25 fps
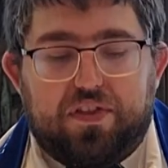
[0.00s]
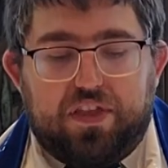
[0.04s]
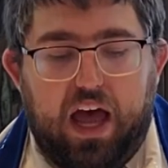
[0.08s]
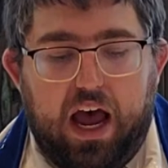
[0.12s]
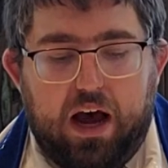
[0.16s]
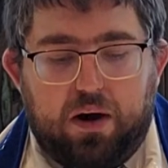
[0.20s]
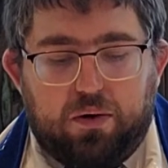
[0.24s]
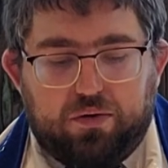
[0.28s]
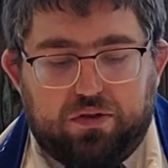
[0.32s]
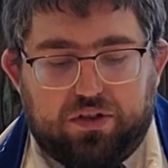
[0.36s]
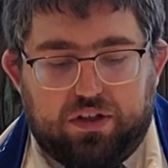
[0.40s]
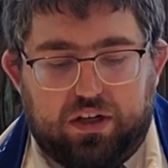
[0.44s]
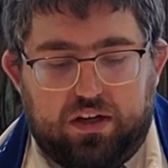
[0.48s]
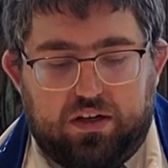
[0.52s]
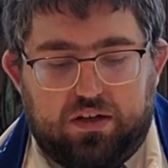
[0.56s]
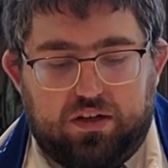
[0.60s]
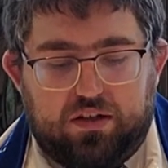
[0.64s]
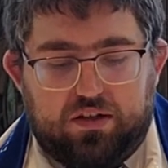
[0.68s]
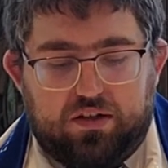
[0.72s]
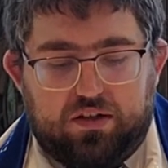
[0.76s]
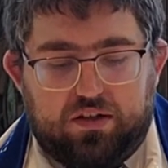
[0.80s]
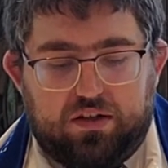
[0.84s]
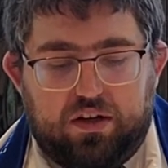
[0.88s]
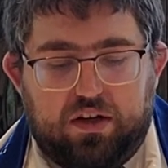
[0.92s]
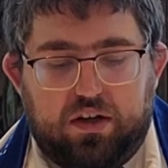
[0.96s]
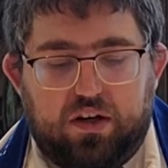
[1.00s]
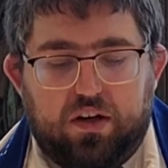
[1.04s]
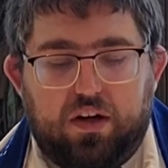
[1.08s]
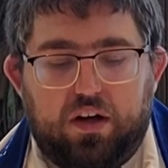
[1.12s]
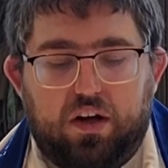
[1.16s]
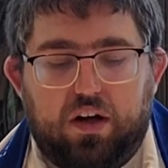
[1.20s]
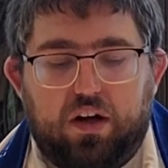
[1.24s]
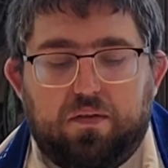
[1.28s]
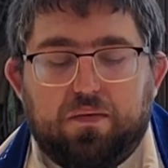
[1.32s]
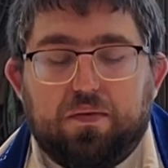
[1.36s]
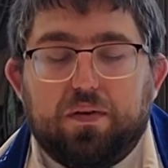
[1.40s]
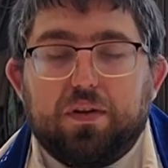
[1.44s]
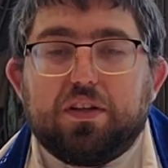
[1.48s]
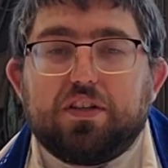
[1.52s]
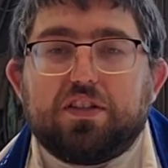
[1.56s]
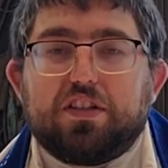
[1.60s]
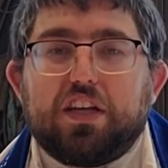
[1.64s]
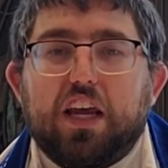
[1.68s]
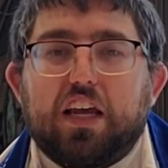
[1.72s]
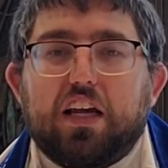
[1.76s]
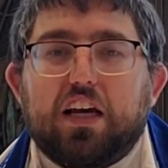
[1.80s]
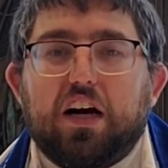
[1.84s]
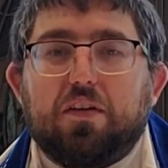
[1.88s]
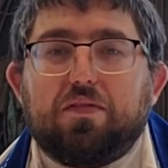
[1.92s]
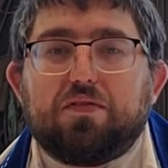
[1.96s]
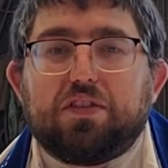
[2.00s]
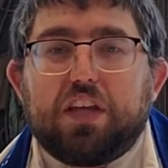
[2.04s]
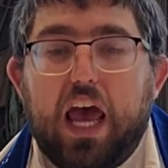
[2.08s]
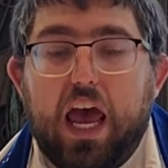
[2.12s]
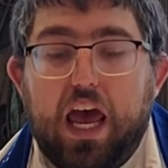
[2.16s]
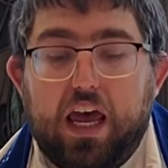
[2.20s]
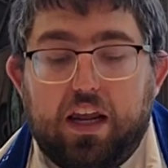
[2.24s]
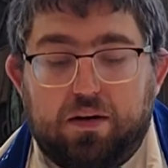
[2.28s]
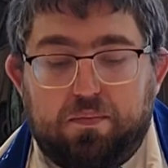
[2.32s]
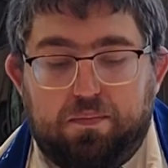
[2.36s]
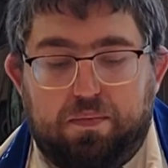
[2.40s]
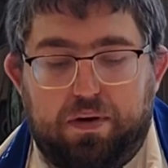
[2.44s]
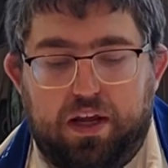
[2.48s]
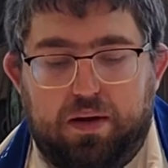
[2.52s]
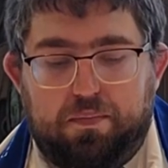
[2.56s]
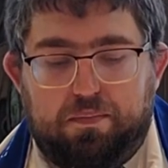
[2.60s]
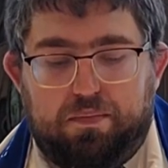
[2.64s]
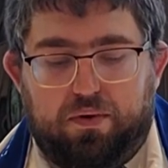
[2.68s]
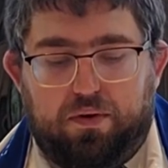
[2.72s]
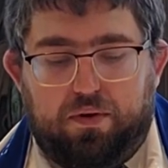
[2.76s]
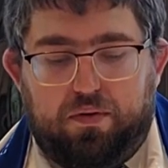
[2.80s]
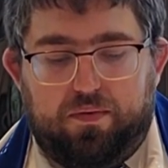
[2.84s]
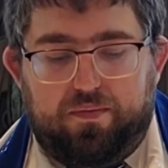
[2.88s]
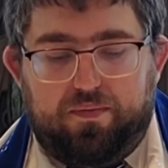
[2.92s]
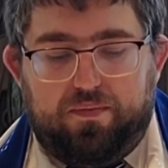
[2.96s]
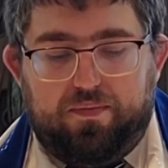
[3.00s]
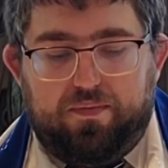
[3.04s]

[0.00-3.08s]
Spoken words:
thousands for the sake of 10 people.